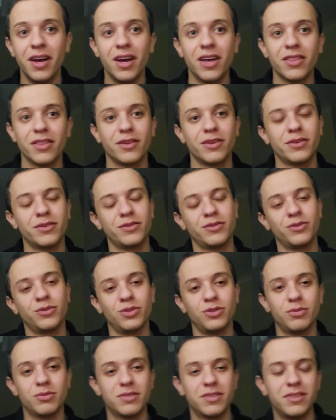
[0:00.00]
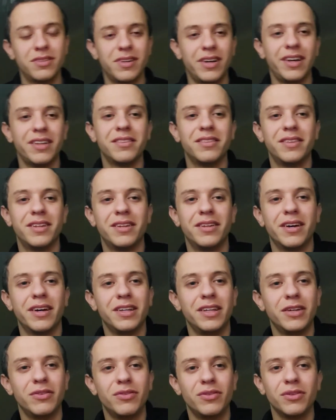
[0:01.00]
that at 40%, and then I
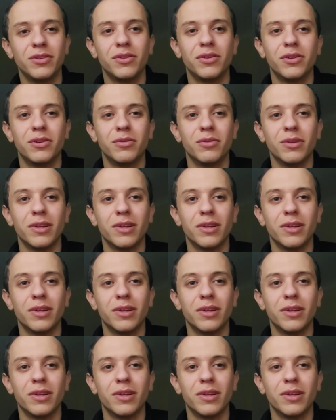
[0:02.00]
never got